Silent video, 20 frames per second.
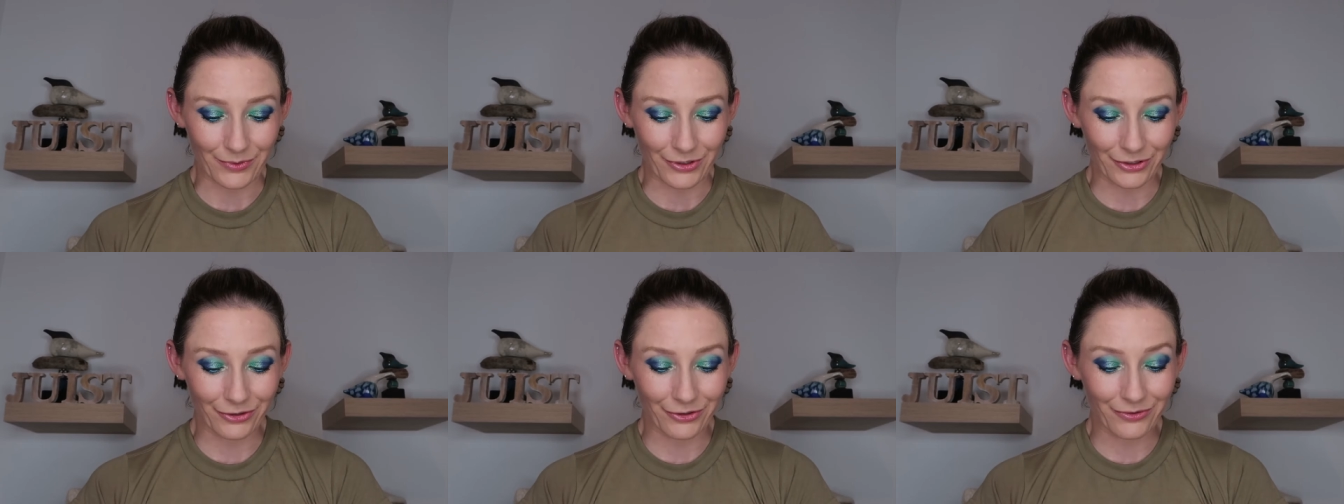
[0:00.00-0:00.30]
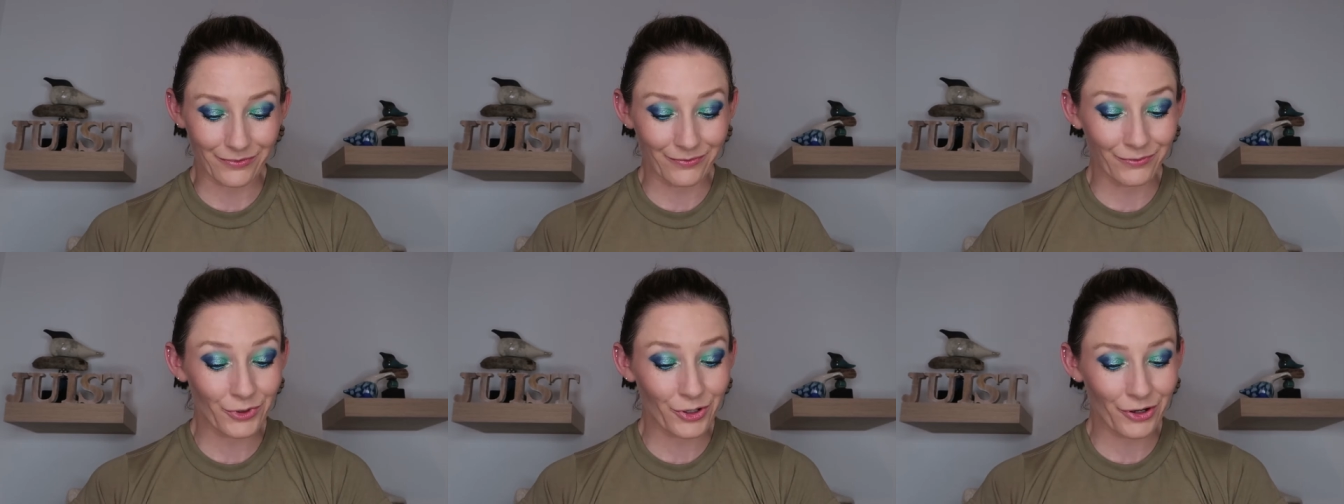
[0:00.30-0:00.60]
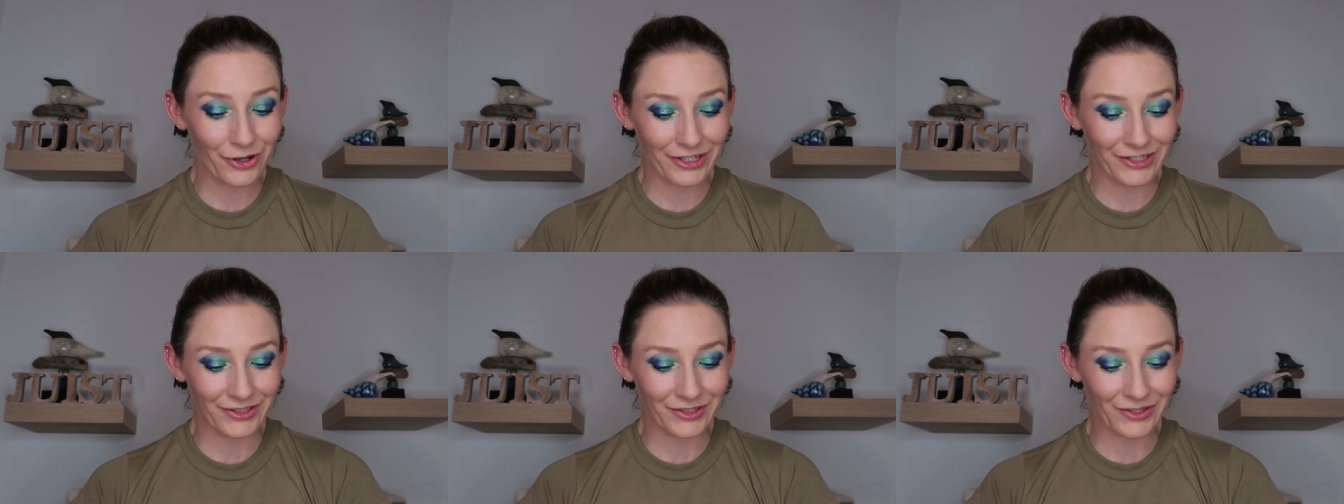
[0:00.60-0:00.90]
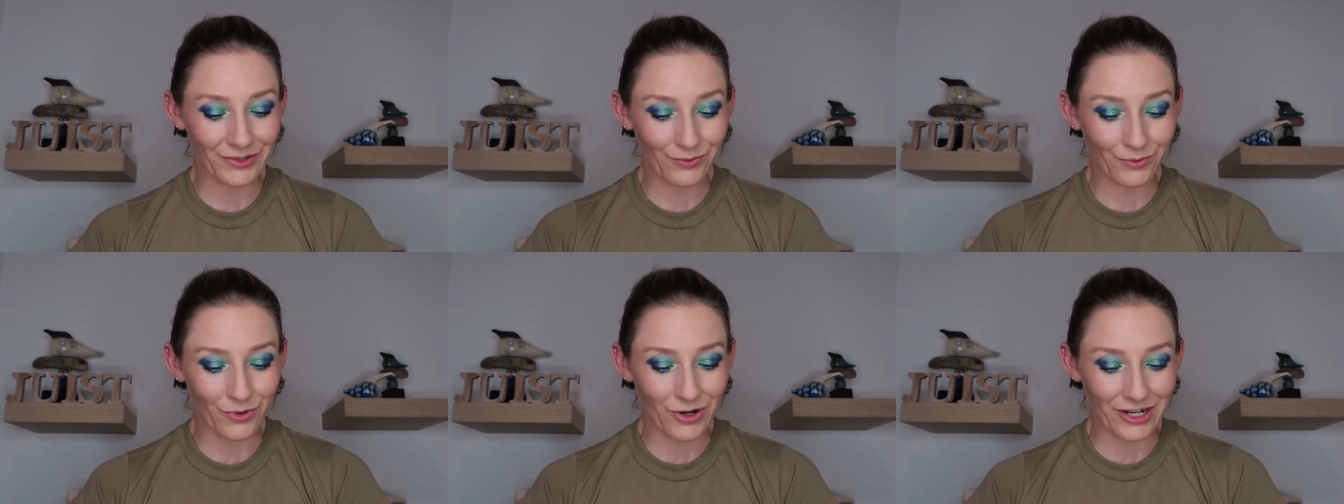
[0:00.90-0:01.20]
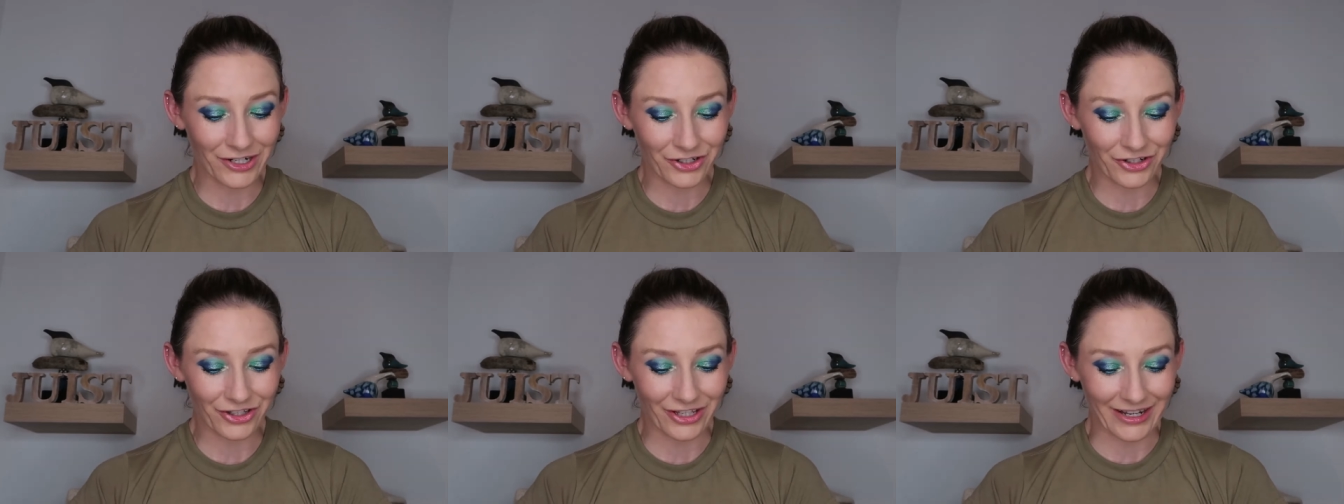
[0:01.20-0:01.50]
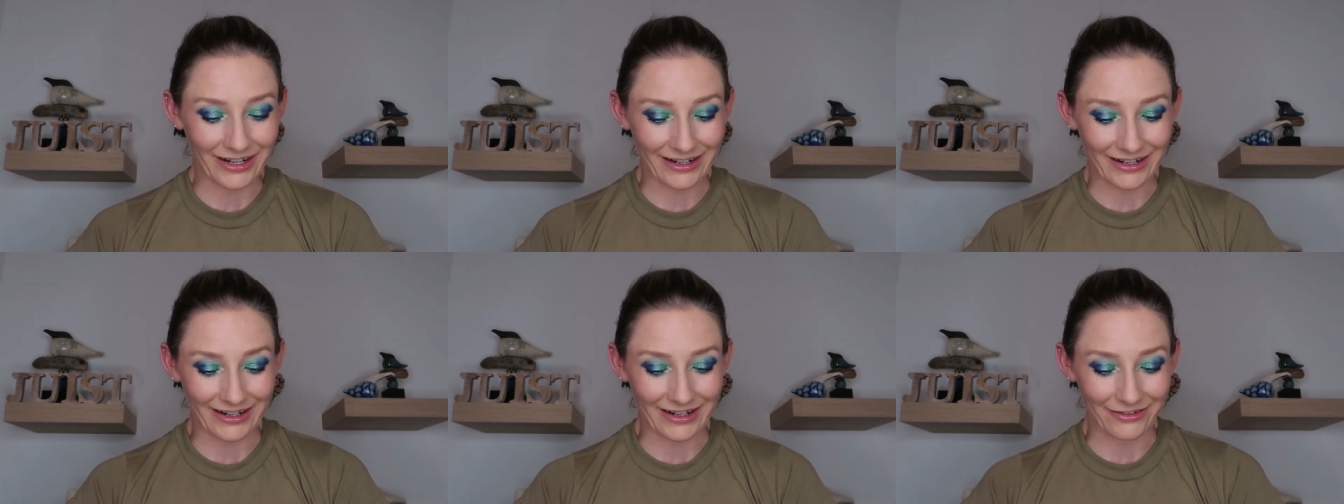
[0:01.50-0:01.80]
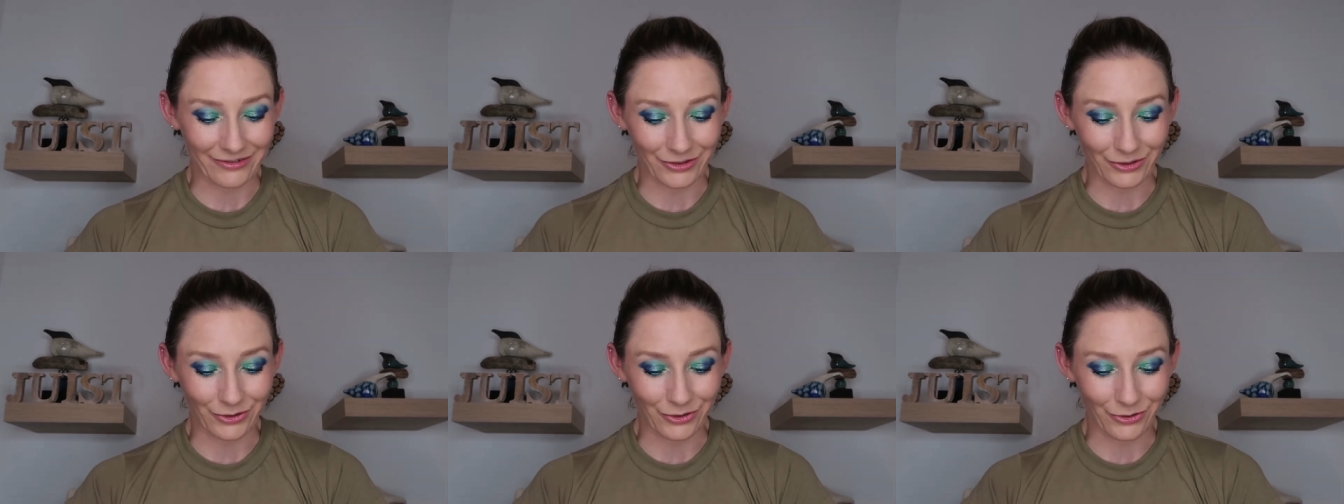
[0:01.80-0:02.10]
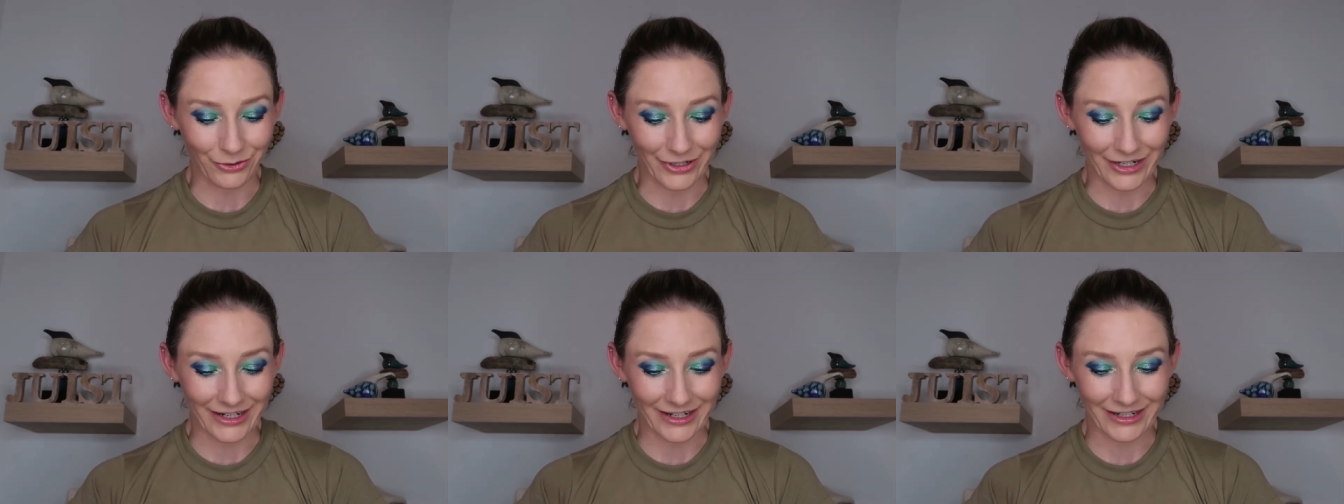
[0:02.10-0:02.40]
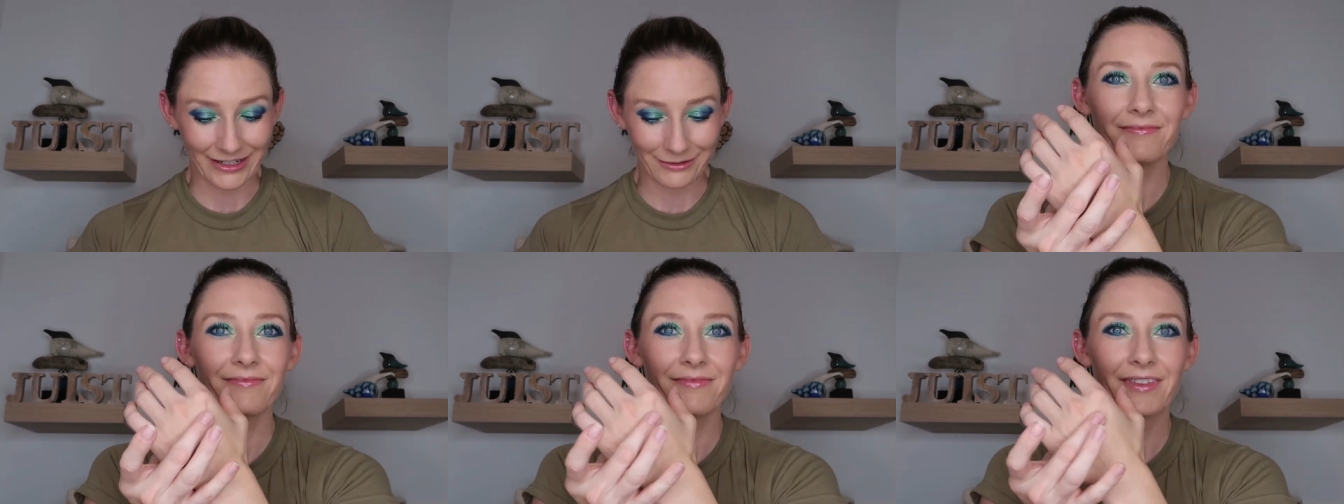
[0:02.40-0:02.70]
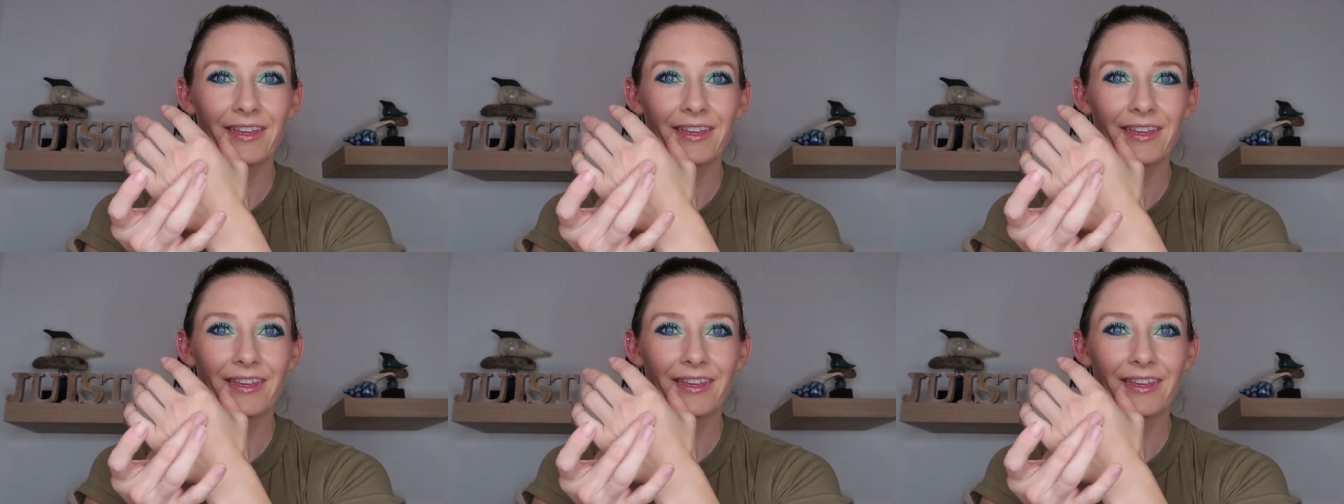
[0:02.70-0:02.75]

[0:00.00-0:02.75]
we'll go ahead and swatch that guy real quick.